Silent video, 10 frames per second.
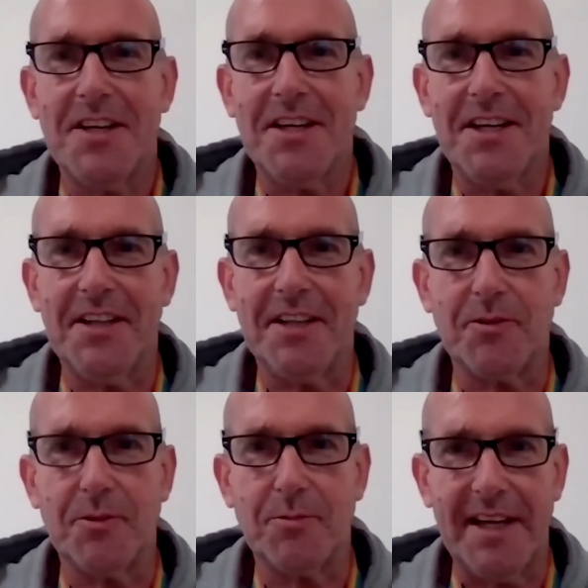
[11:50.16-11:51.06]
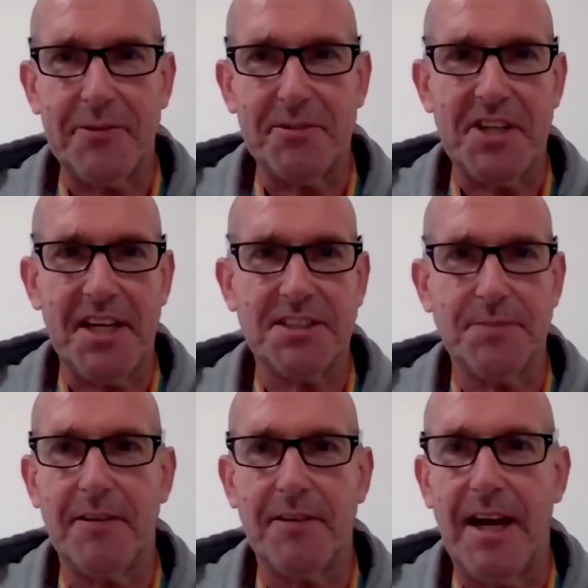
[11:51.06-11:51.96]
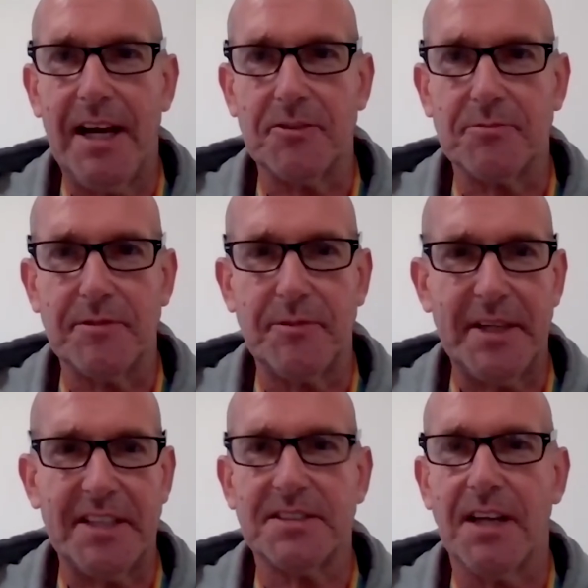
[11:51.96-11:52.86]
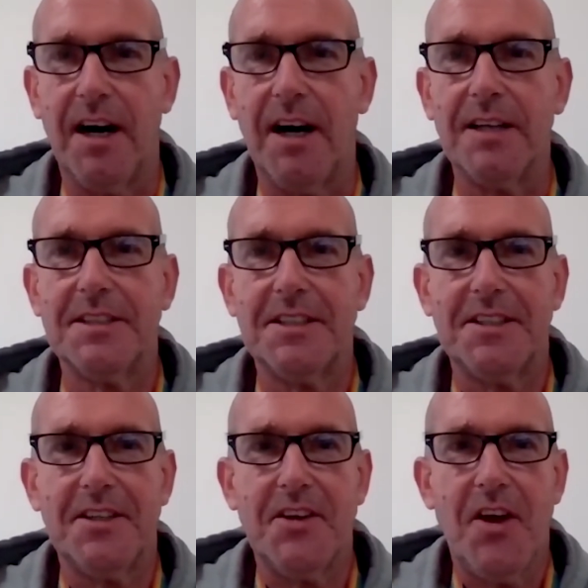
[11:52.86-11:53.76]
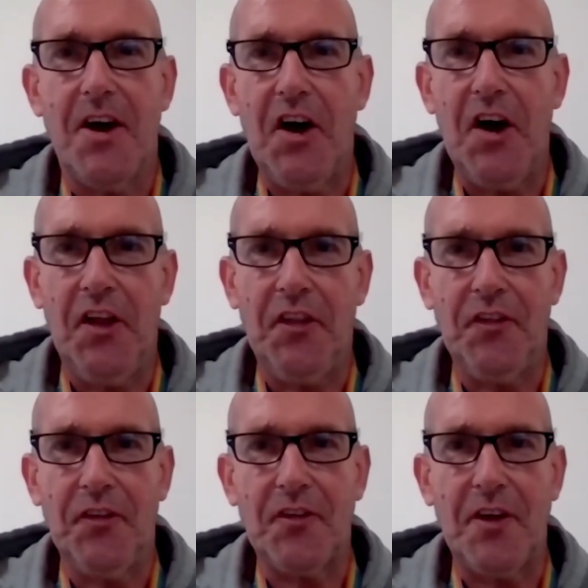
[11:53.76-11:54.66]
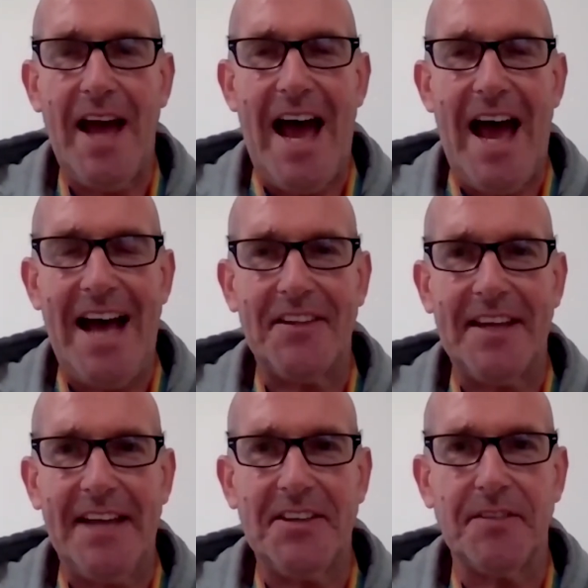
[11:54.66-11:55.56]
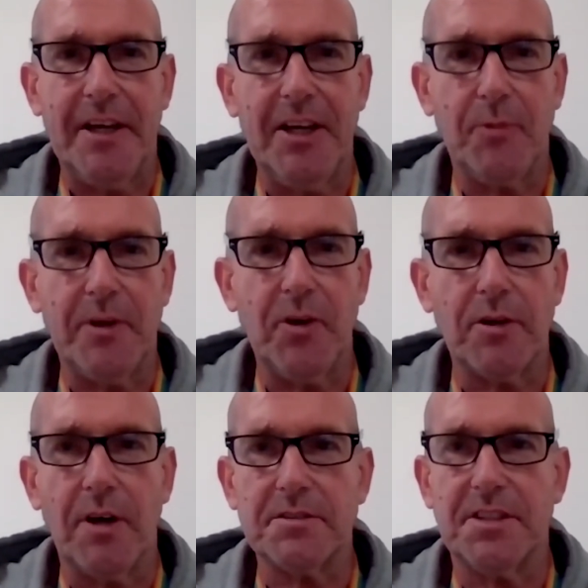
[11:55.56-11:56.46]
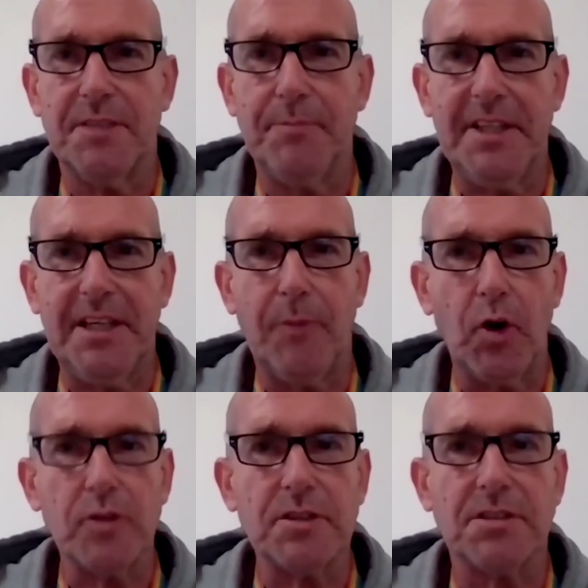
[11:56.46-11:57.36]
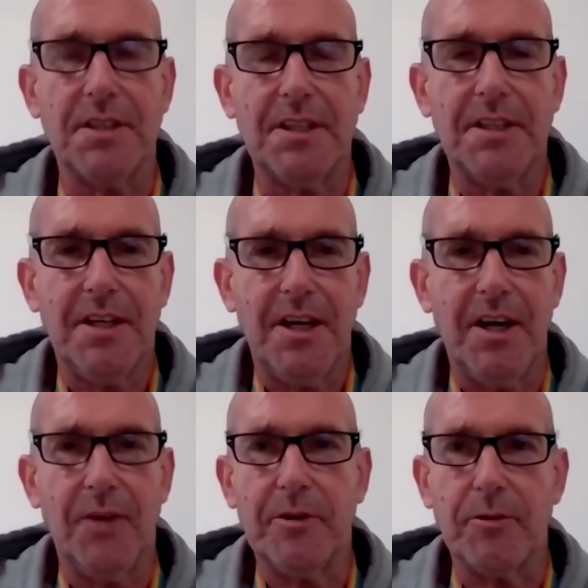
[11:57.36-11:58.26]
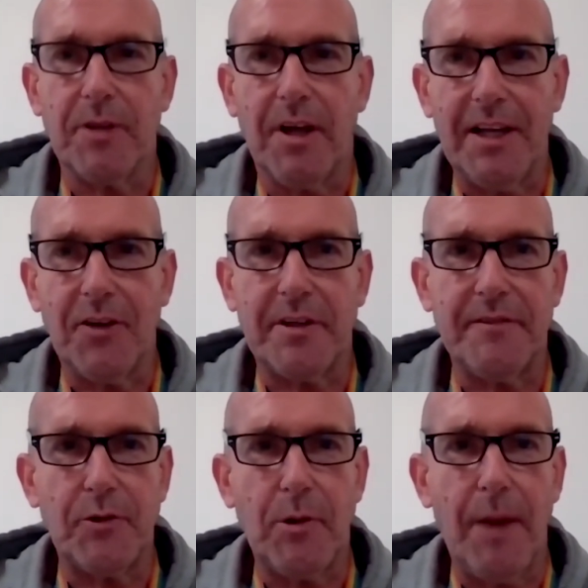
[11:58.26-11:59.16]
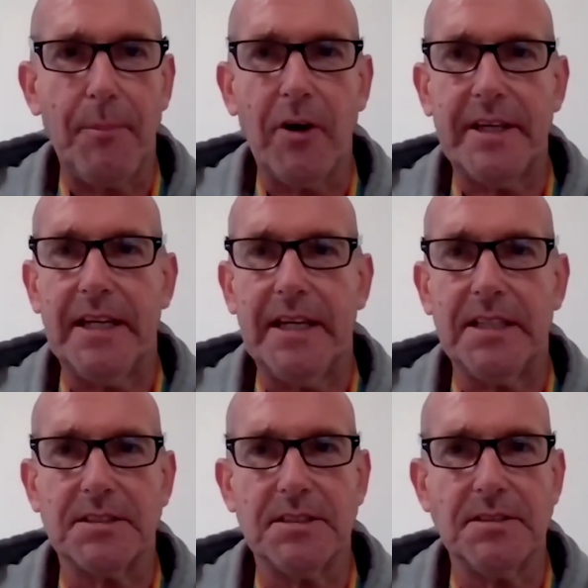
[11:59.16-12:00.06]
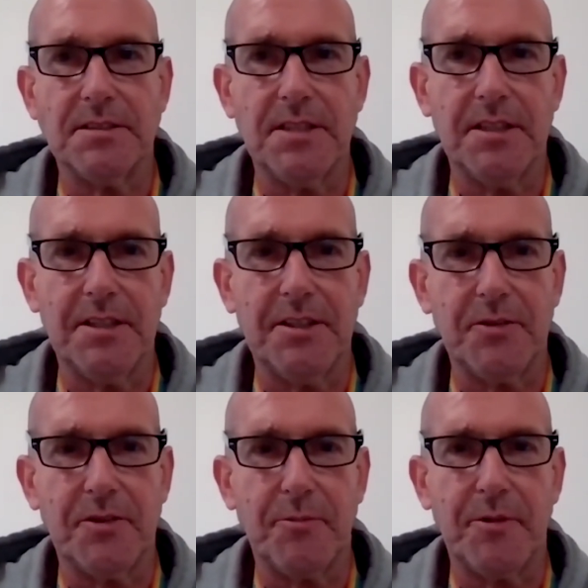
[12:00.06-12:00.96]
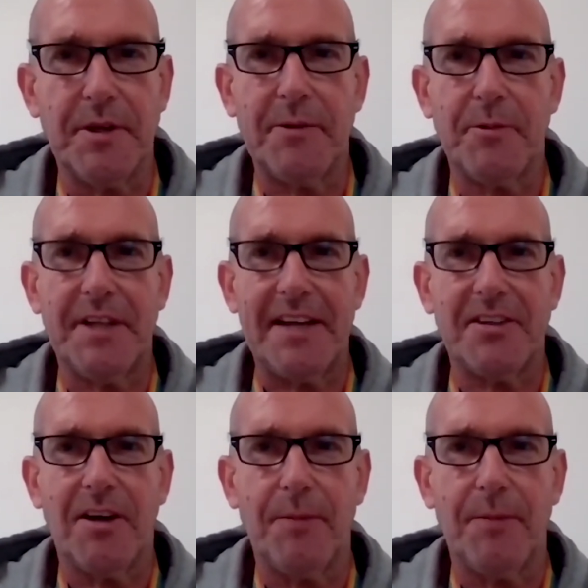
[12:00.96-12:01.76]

And then one lady was chasing me around with my guitar, and at the end of it, we all got to the minibus, and we were like looking through our pockets, and uh, we, would had our